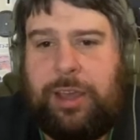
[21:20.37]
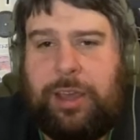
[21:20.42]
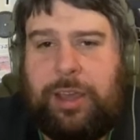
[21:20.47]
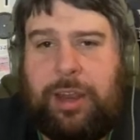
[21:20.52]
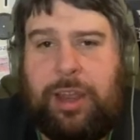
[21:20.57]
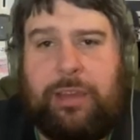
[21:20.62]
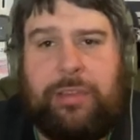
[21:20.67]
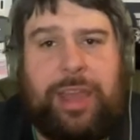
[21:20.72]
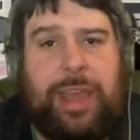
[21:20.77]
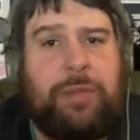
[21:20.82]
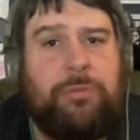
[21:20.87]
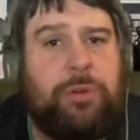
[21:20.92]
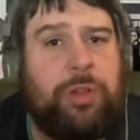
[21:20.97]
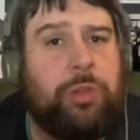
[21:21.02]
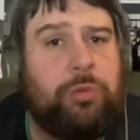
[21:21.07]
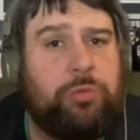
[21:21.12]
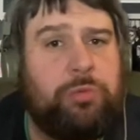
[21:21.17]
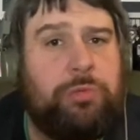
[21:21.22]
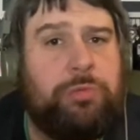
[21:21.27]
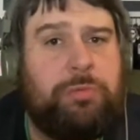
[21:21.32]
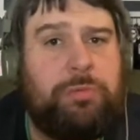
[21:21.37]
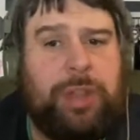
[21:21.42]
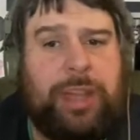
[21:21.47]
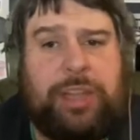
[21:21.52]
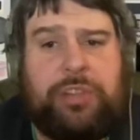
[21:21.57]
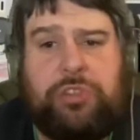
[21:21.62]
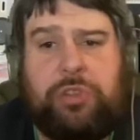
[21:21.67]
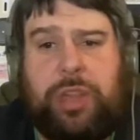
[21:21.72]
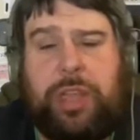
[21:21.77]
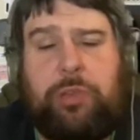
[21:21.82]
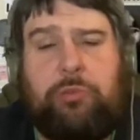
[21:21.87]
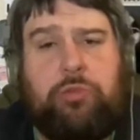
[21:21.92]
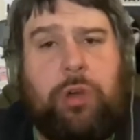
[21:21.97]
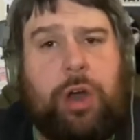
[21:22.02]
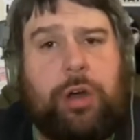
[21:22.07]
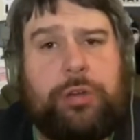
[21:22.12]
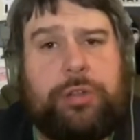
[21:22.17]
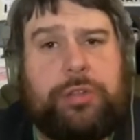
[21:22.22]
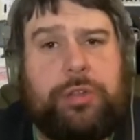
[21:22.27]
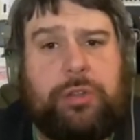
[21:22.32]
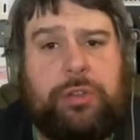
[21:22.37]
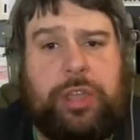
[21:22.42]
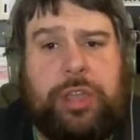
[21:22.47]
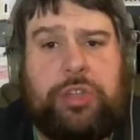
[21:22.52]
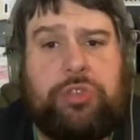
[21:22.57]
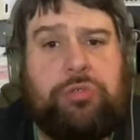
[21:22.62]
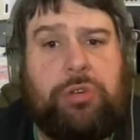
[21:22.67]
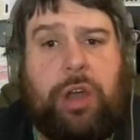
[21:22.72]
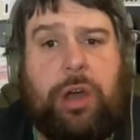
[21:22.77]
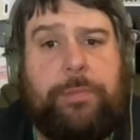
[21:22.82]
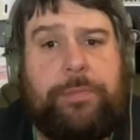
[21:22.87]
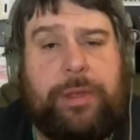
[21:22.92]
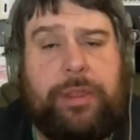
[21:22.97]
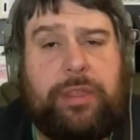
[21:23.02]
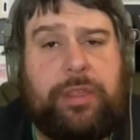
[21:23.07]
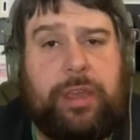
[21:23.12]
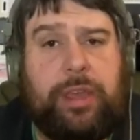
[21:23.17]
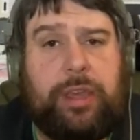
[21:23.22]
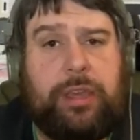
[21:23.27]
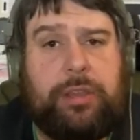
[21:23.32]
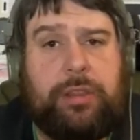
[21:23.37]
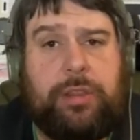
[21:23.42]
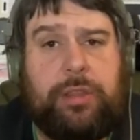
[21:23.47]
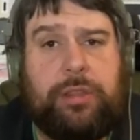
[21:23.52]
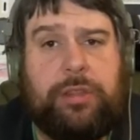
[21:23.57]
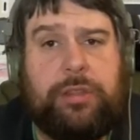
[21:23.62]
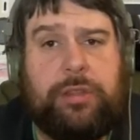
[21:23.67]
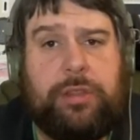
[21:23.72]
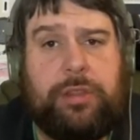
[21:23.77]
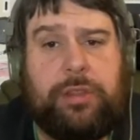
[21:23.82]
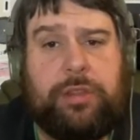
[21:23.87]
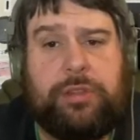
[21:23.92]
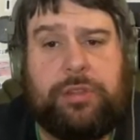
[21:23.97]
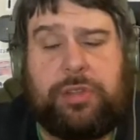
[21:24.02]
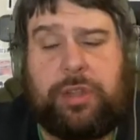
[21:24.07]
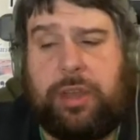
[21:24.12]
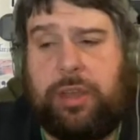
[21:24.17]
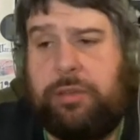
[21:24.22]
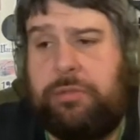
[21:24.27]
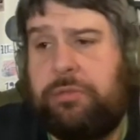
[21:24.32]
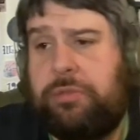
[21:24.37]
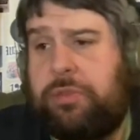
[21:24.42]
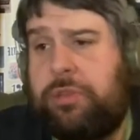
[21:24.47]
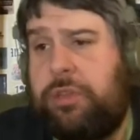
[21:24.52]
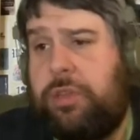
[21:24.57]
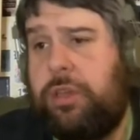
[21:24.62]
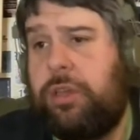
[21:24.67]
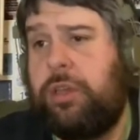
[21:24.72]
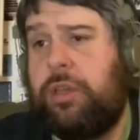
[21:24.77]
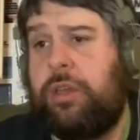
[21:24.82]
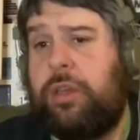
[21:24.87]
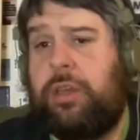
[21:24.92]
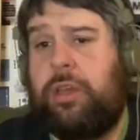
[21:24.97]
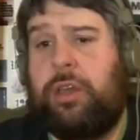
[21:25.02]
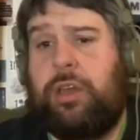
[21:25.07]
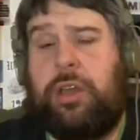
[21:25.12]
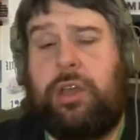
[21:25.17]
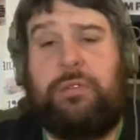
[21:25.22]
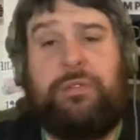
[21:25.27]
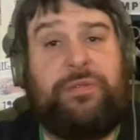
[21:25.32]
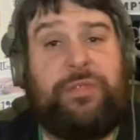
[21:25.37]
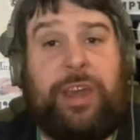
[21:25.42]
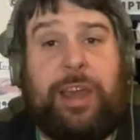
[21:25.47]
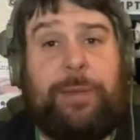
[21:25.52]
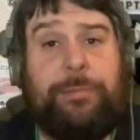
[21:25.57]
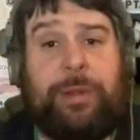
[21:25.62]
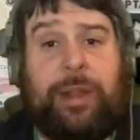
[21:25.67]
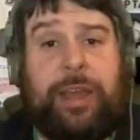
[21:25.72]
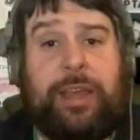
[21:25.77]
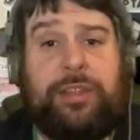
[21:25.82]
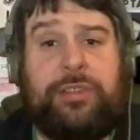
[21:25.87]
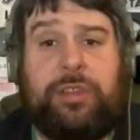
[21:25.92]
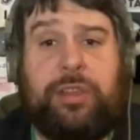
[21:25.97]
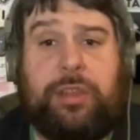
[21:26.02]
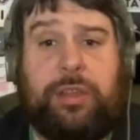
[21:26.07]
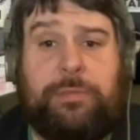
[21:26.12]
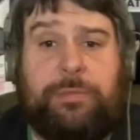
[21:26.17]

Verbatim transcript: you know, they will r- literally rock till they drop, I think, the, the Stones. And fair play to them.